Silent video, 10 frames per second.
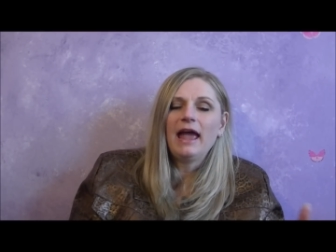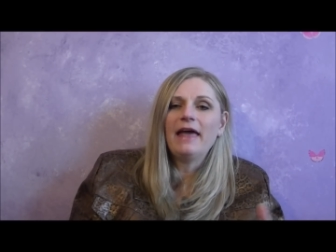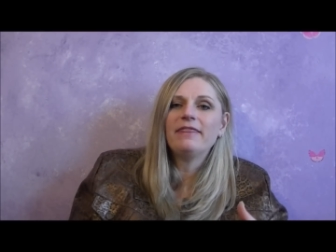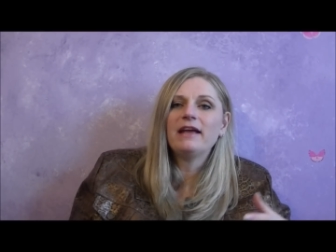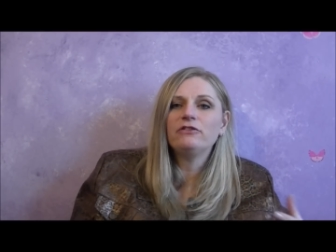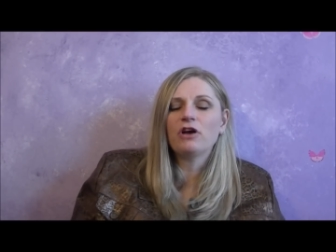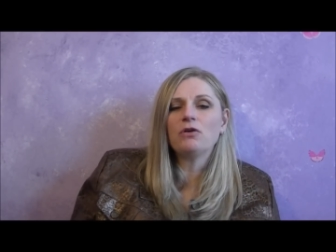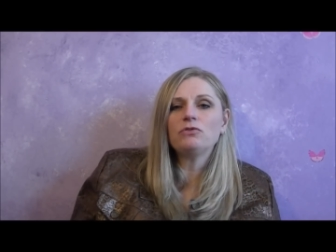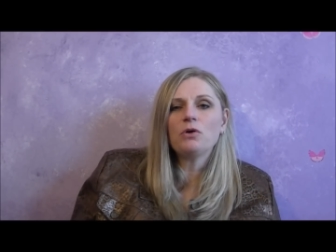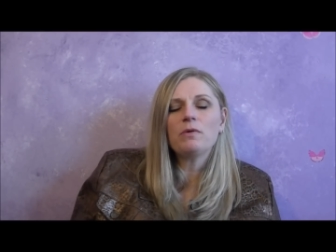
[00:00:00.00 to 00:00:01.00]
and they
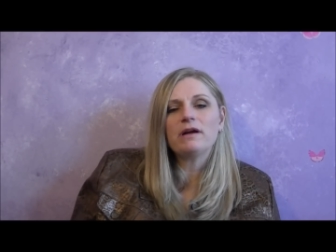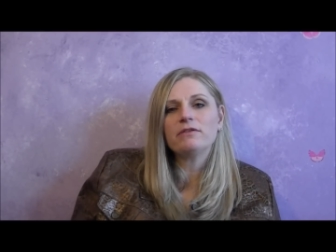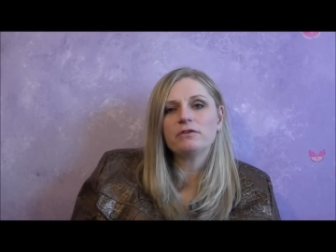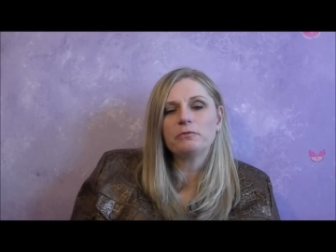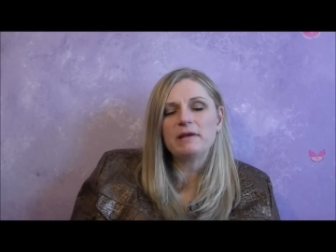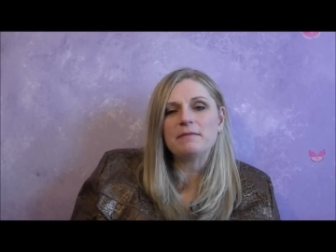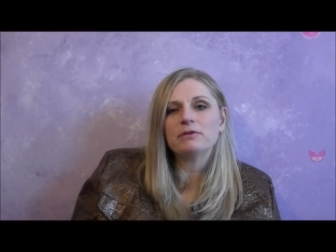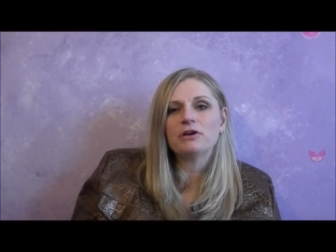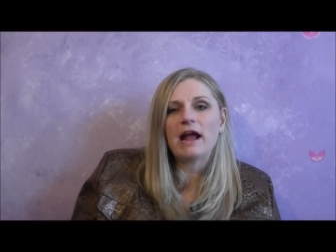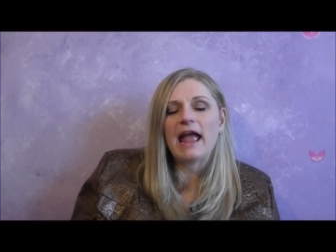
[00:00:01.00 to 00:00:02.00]
don't know where those
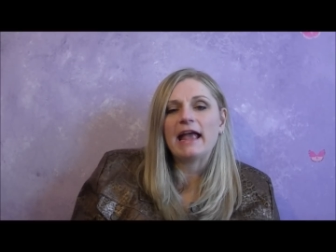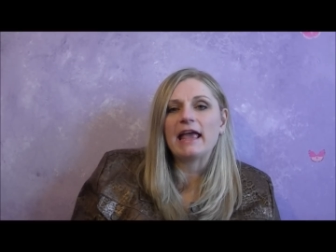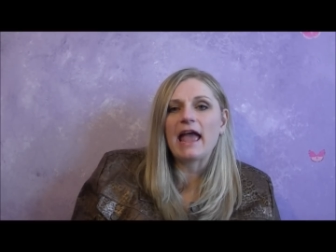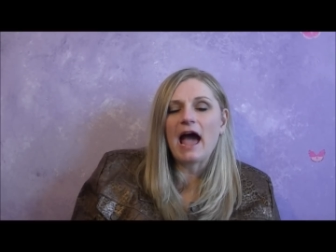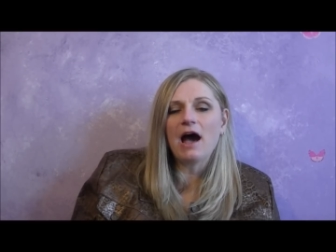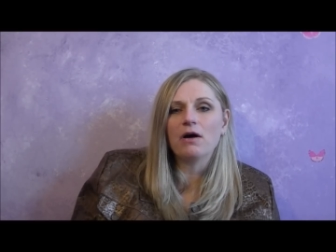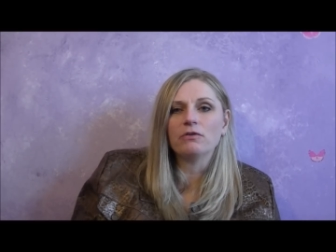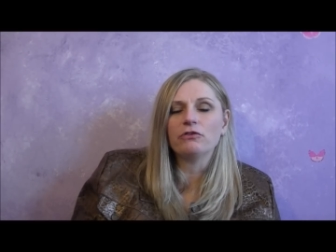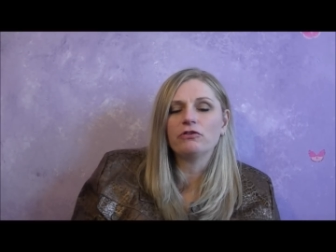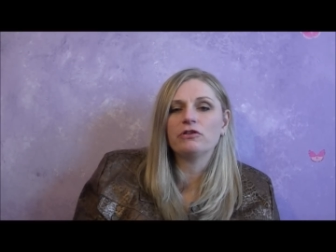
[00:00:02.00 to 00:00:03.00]
people are hanging
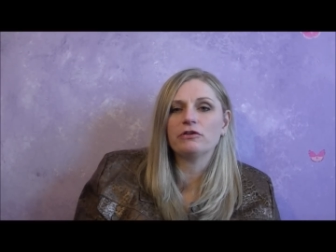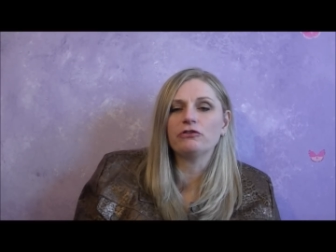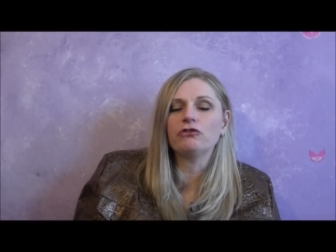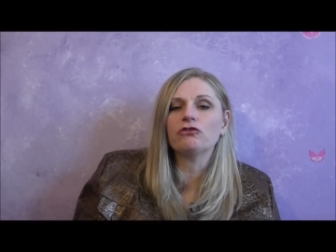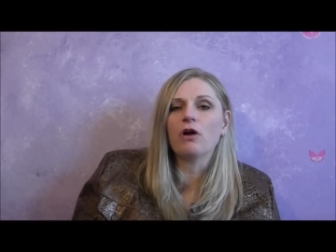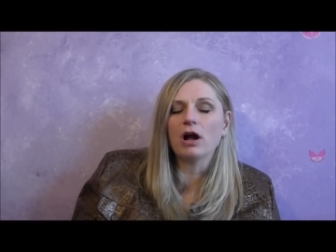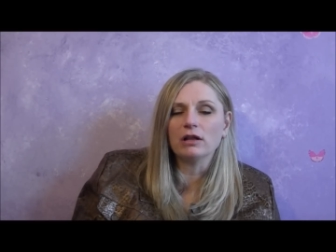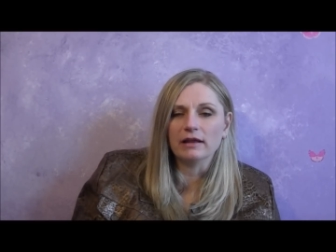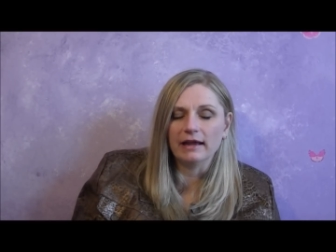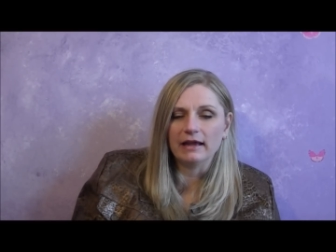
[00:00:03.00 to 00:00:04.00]
out, so they're
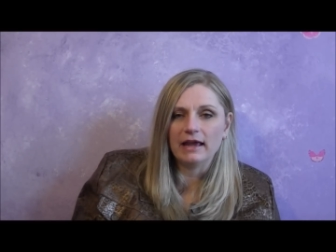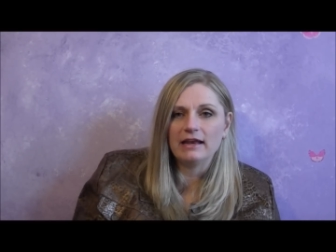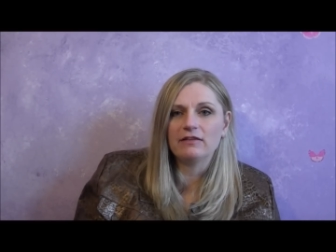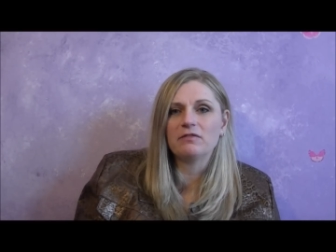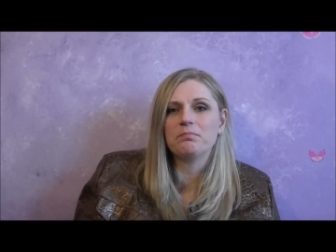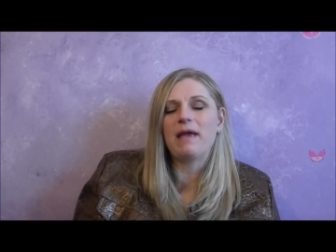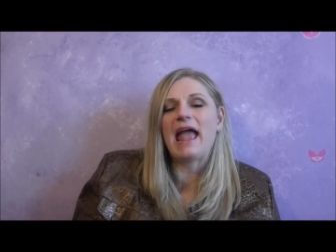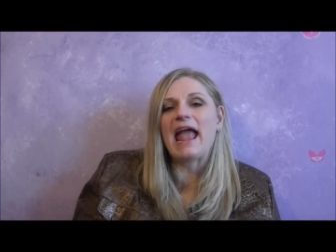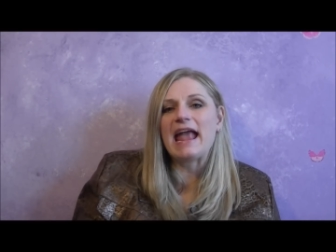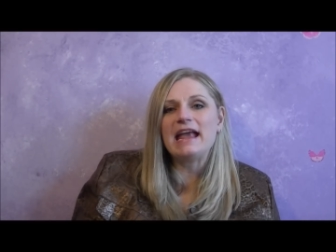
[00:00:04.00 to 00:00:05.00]
struggling, and it's
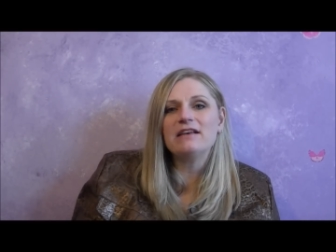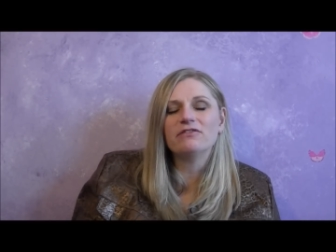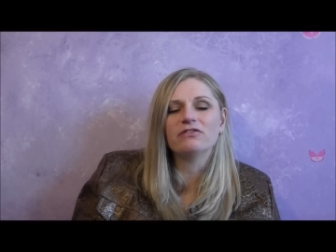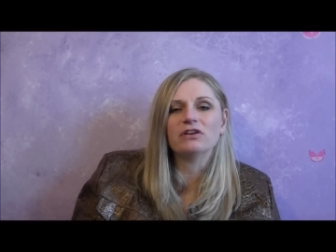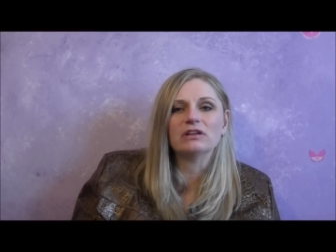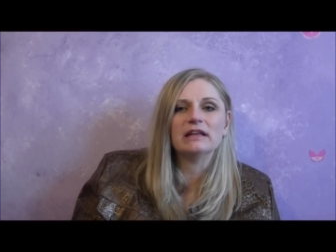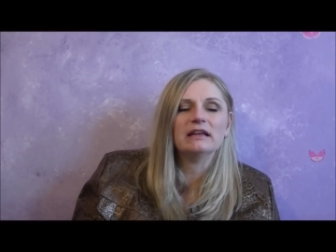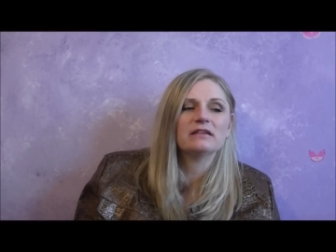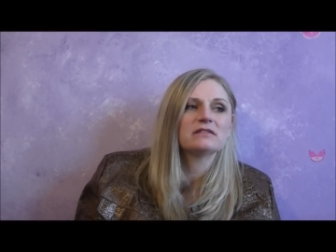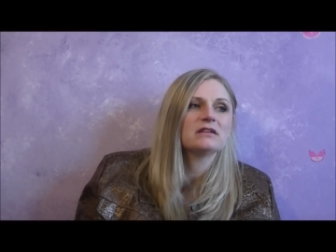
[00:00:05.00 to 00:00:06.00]
painful,
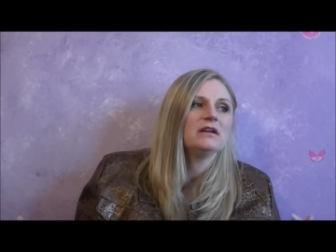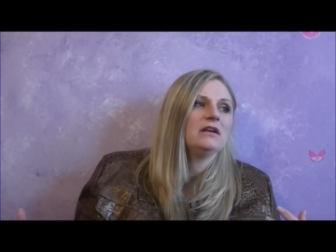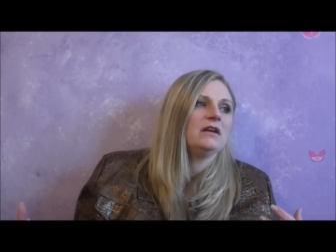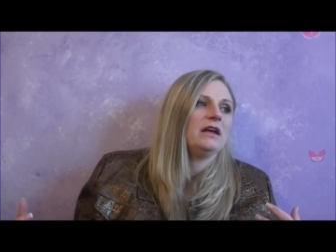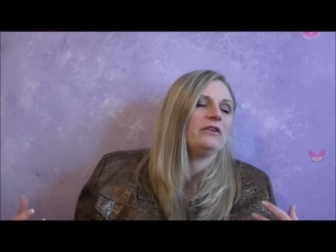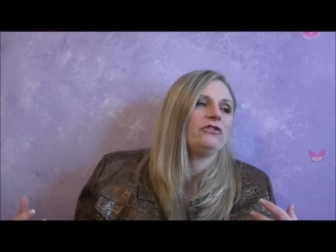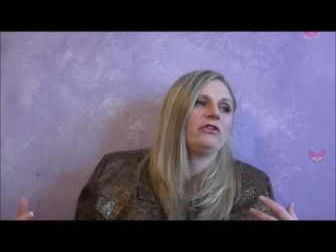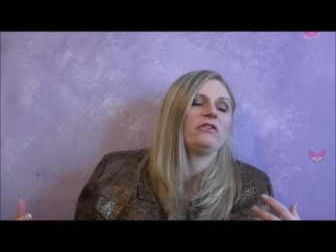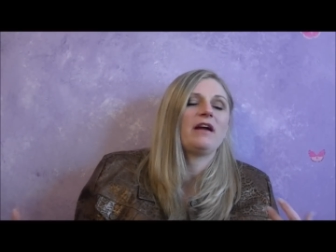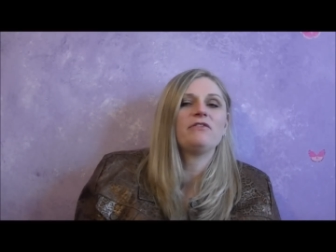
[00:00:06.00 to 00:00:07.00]
and it's it's
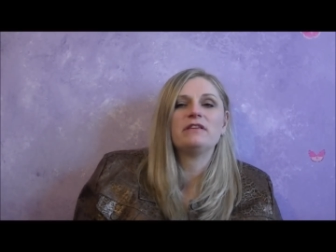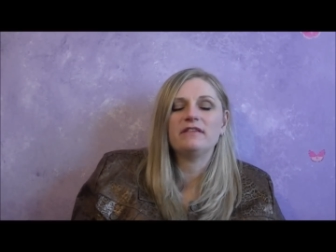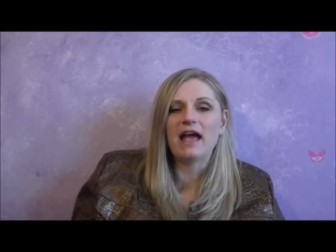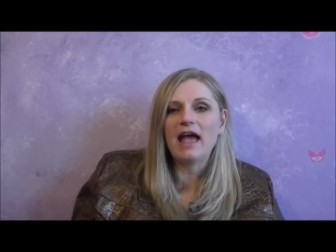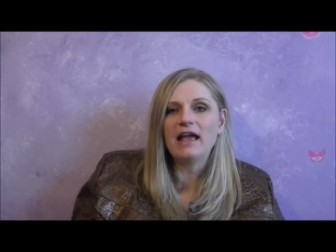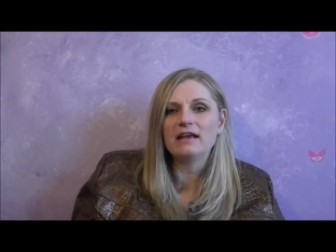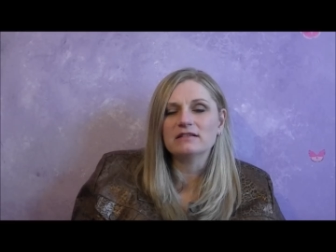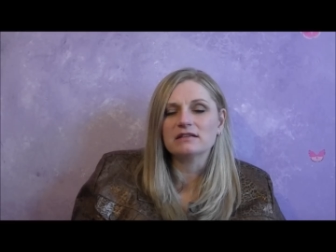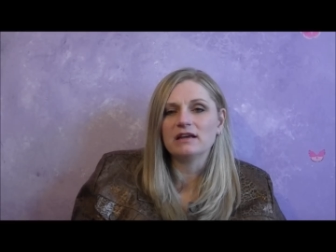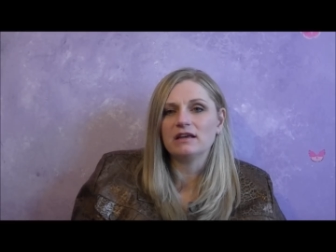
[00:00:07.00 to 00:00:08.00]
just every day
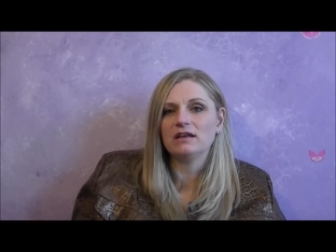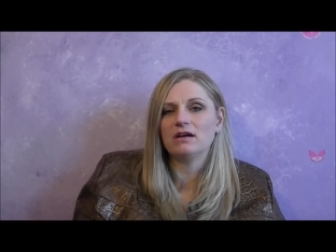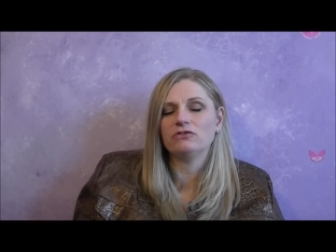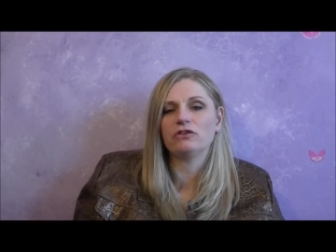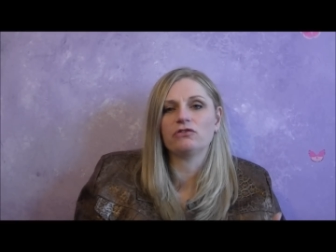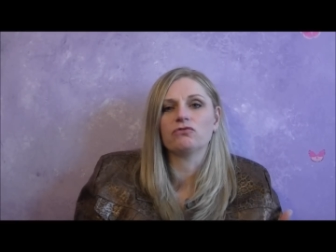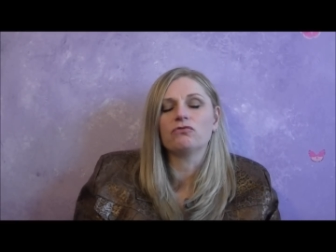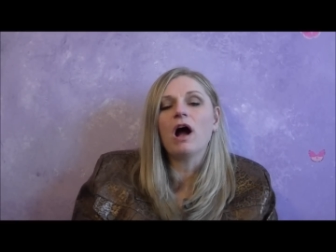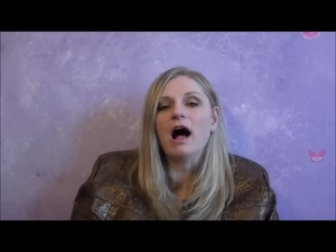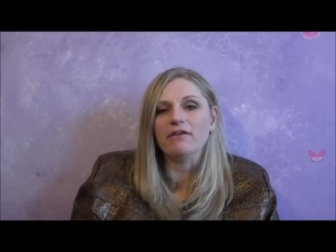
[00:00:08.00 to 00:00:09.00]
is like you know just
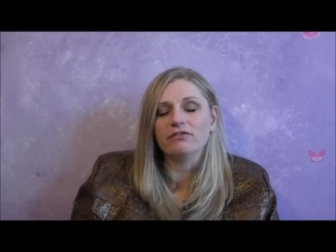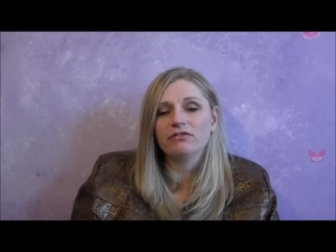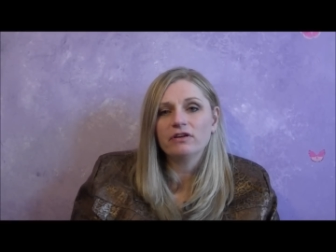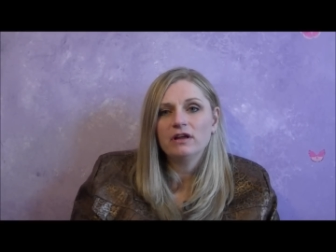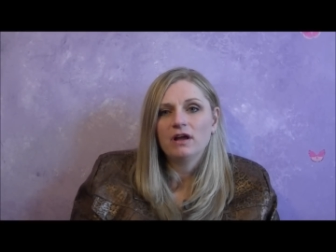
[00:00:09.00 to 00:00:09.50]
rough